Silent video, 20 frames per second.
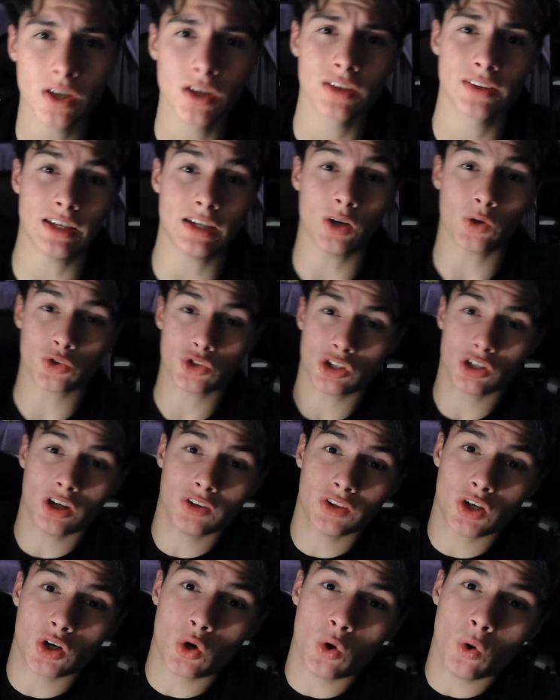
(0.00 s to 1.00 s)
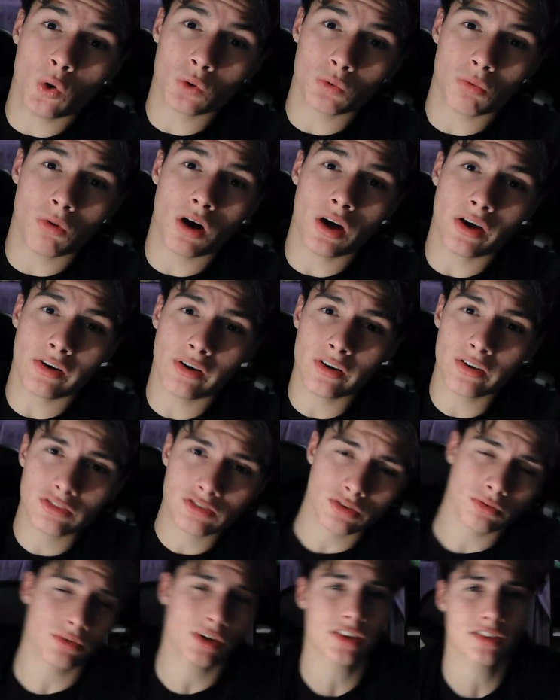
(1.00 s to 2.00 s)
Then I'll turn on the cold water
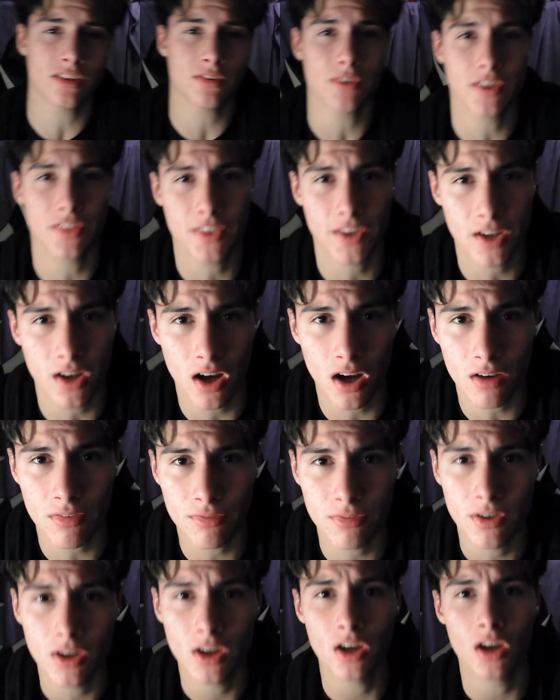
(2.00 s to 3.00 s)
to rinse everything off.